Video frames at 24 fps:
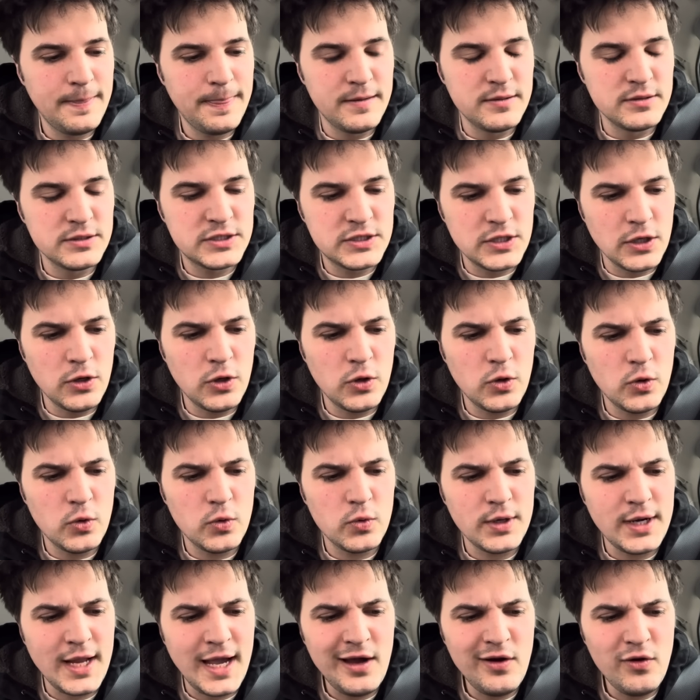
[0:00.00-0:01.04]
So
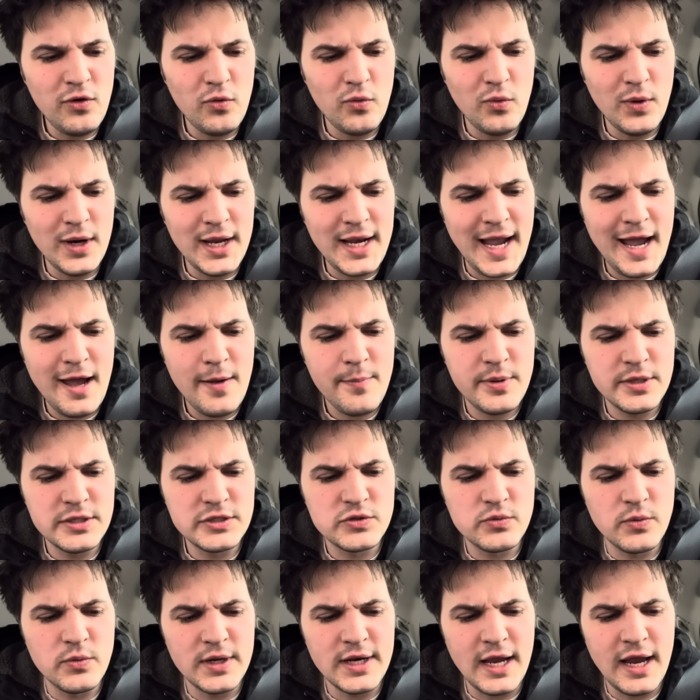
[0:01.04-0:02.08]
now what
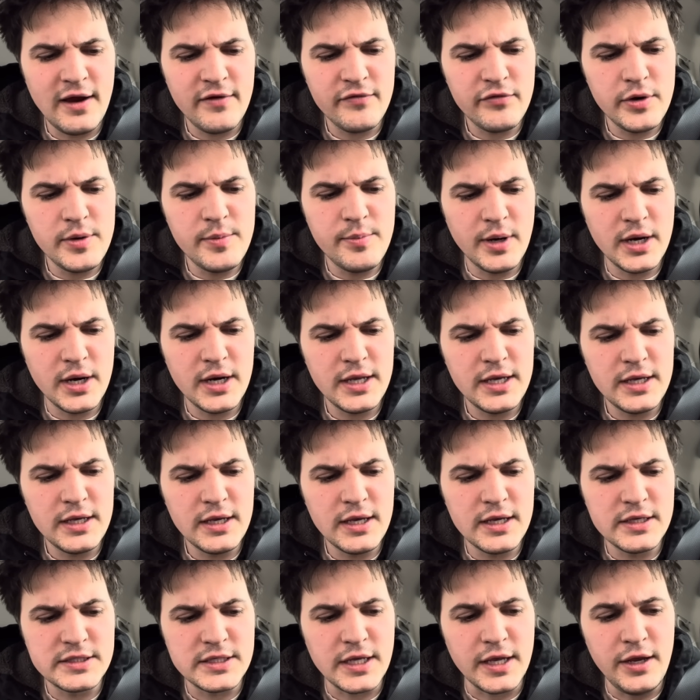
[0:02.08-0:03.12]
happens when
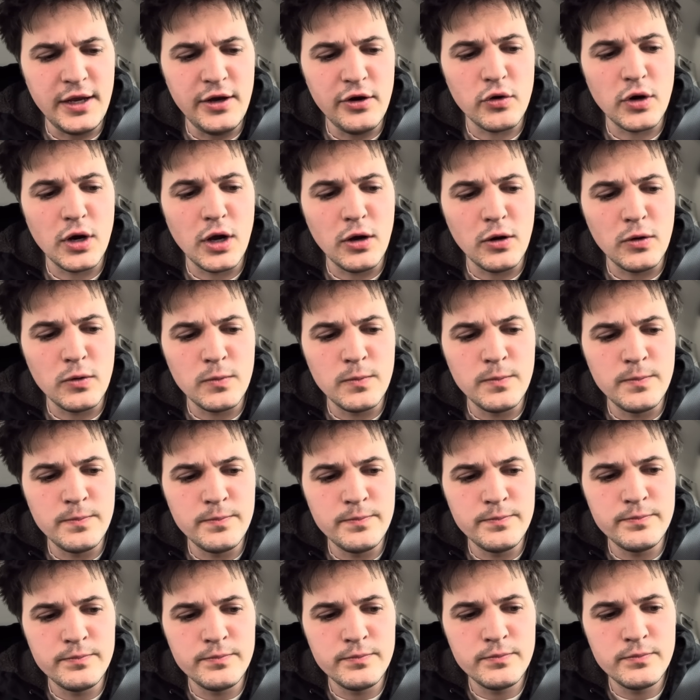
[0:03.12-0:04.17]
everybody is a hero?
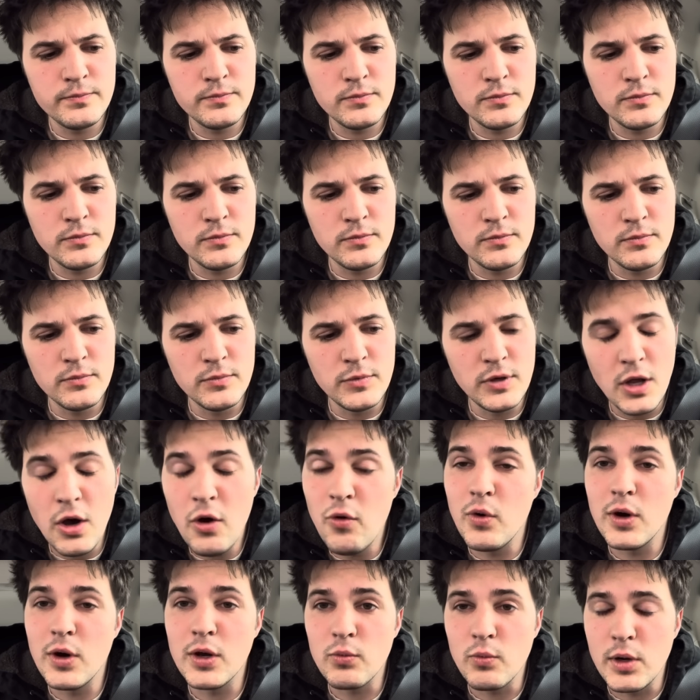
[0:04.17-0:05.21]
No
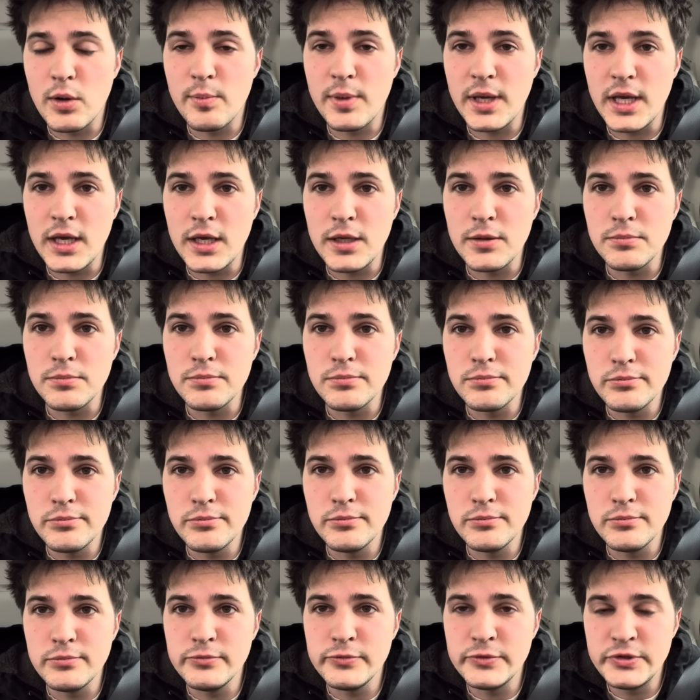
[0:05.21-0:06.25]
one will be,
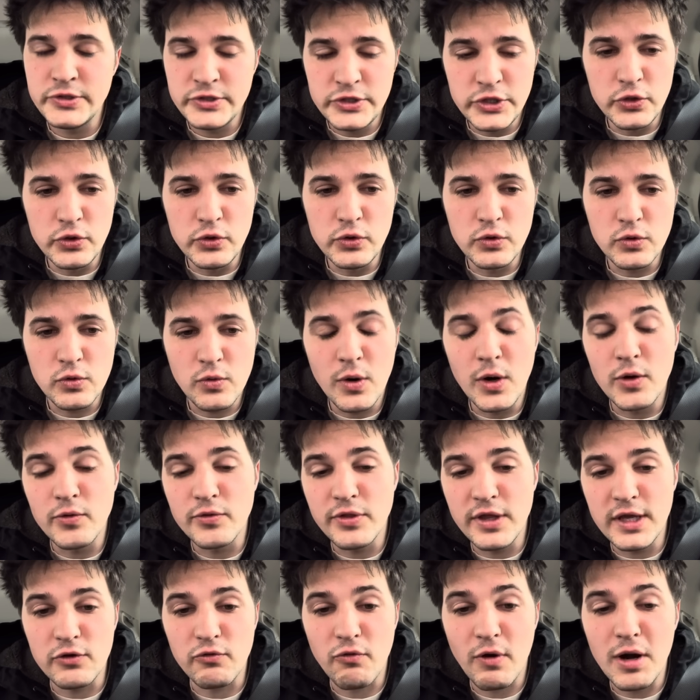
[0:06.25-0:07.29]
to quote
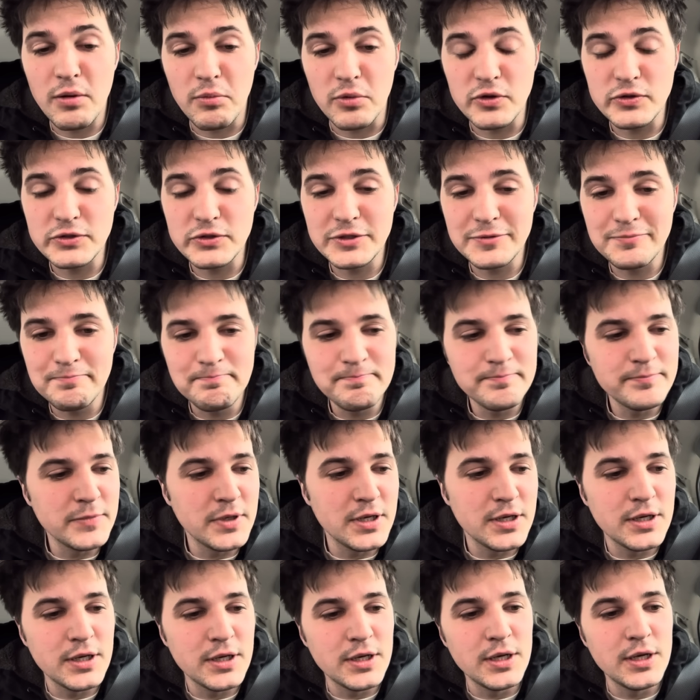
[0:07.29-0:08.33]
The Incredibles.
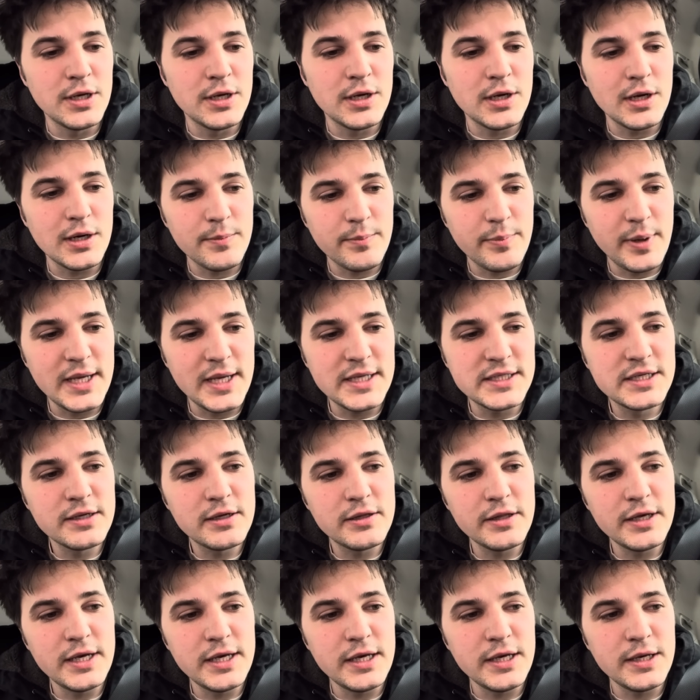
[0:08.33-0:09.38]

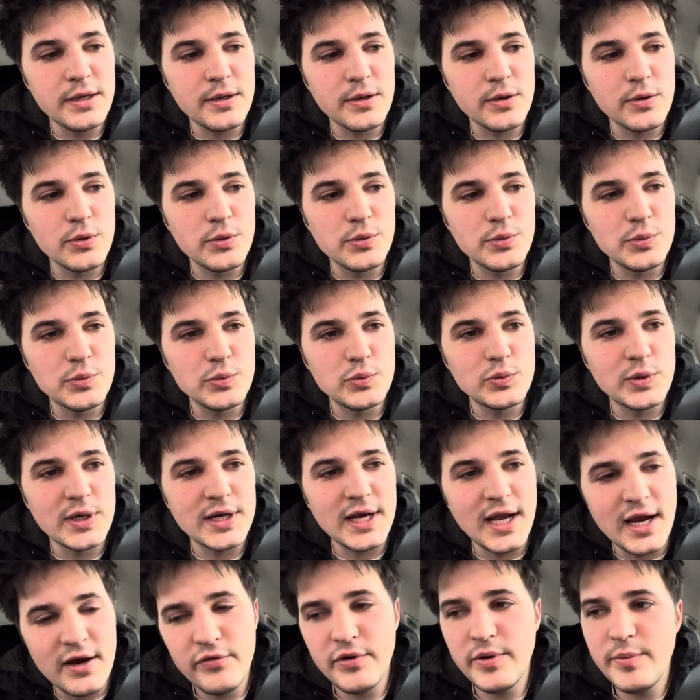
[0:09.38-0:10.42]
Basically, when
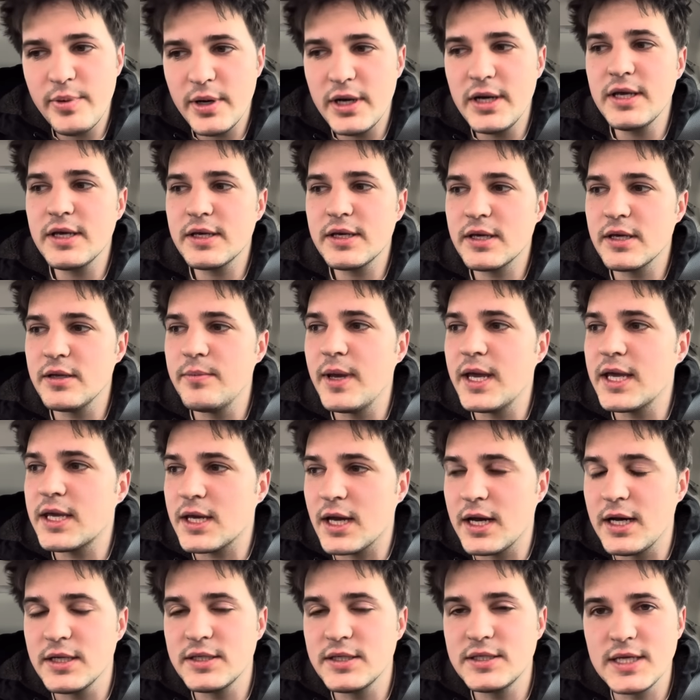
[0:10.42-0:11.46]
everybody can make
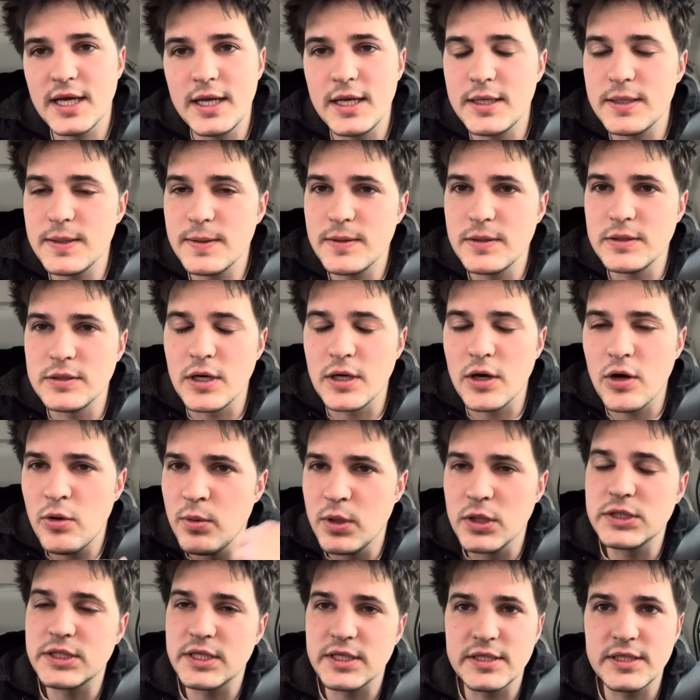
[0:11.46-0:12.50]
content to
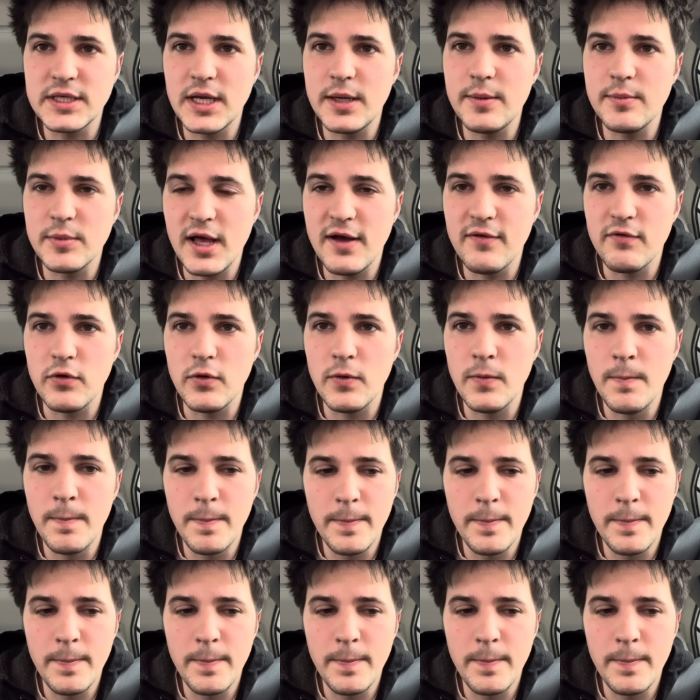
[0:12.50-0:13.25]
almost the same level,